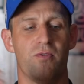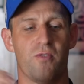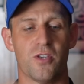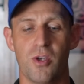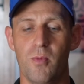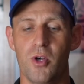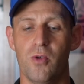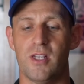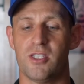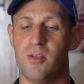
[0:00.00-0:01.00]
for someone who
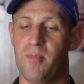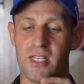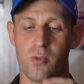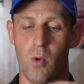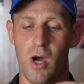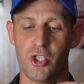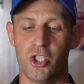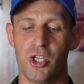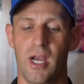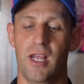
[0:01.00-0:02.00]
wants the best
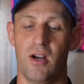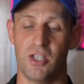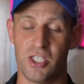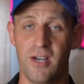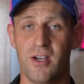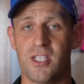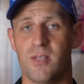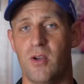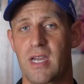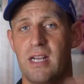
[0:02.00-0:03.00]
watch and they are serious
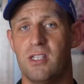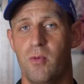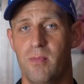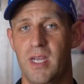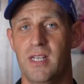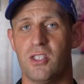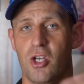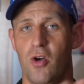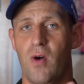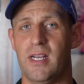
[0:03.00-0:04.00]
about getting to a mid to
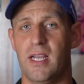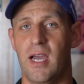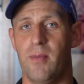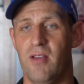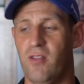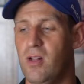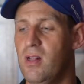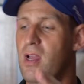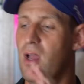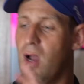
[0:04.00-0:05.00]
low handicap level,
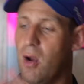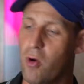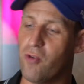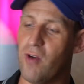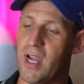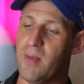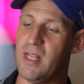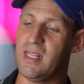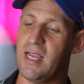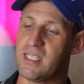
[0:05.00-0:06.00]
I would recommend
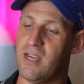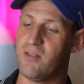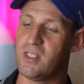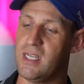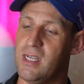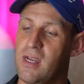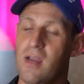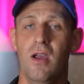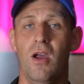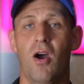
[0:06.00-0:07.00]
the S70.
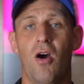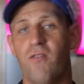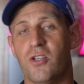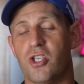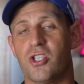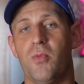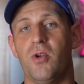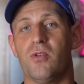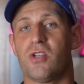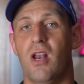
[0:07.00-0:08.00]
Or for just someone
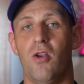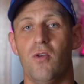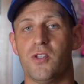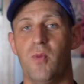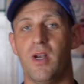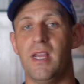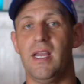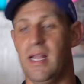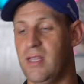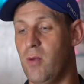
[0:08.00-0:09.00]
who's got loads of money
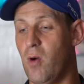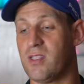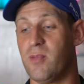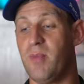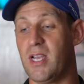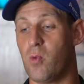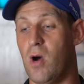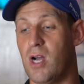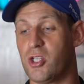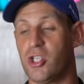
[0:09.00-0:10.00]
and they want the best
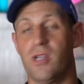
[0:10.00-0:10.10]
watch